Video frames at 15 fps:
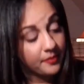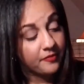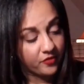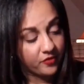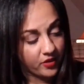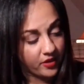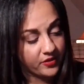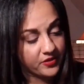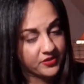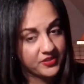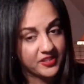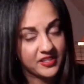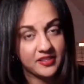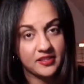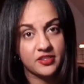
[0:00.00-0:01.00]
For others,
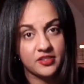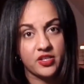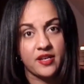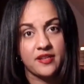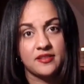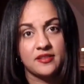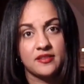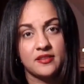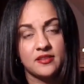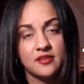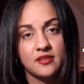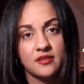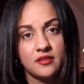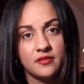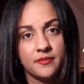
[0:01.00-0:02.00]
it's
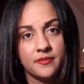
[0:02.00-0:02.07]
just,